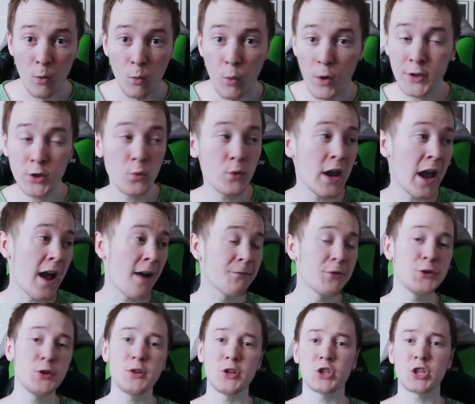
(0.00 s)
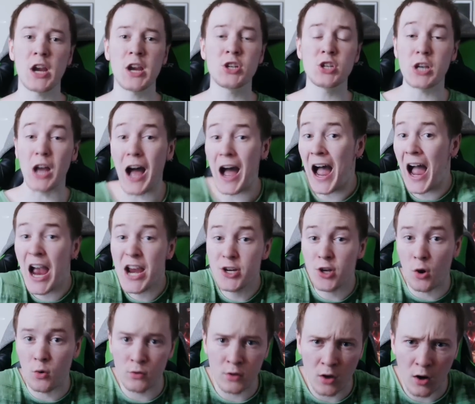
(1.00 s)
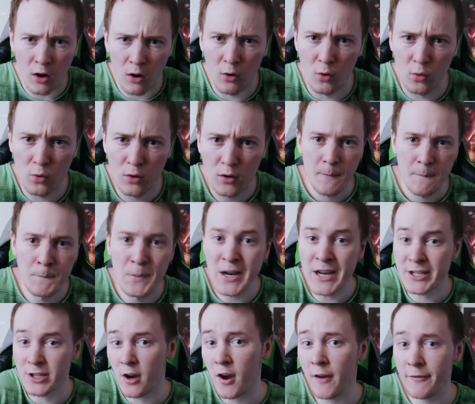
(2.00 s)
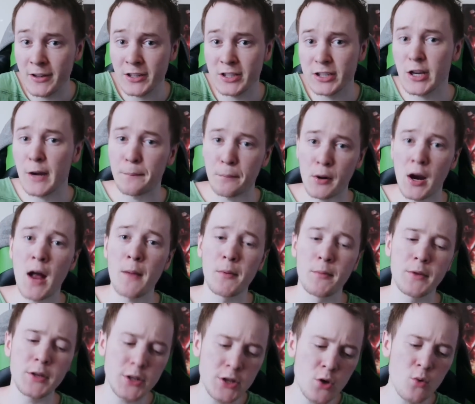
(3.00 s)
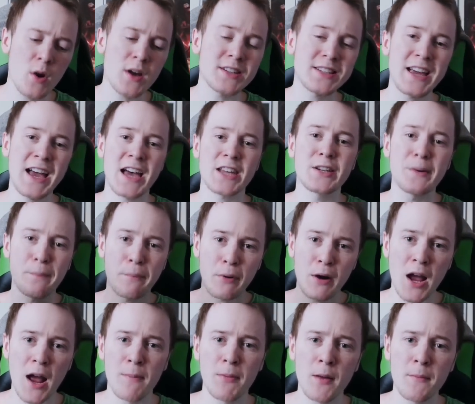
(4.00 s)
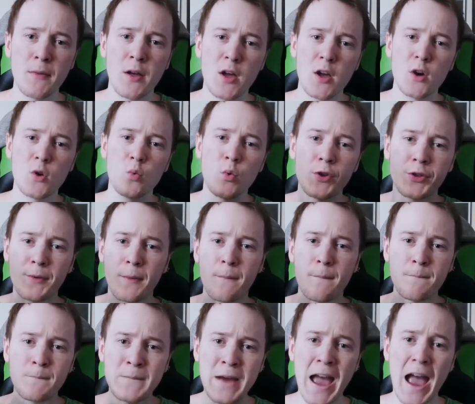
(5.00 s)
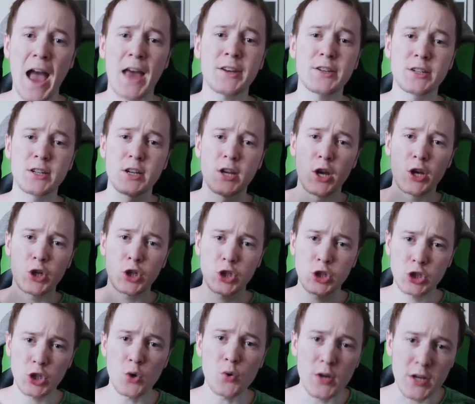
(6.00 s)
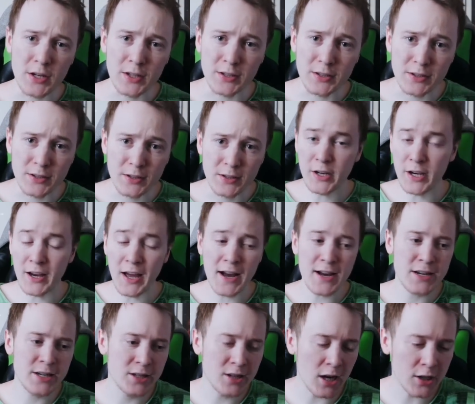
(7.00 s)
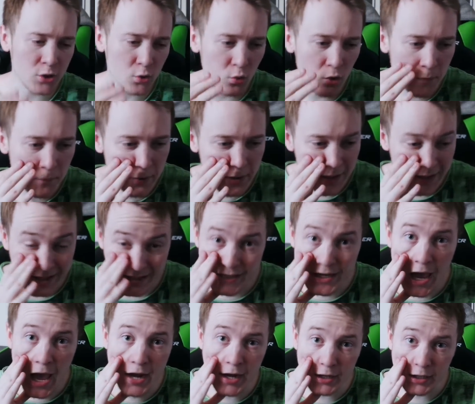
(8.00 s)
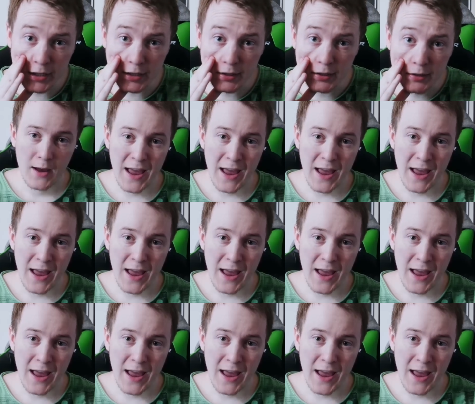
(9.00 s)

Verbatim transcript: What do we have to do to change it? I don't know. But it's obviously a problem. The US has a problem with mass shootings. To deny such would be insanity.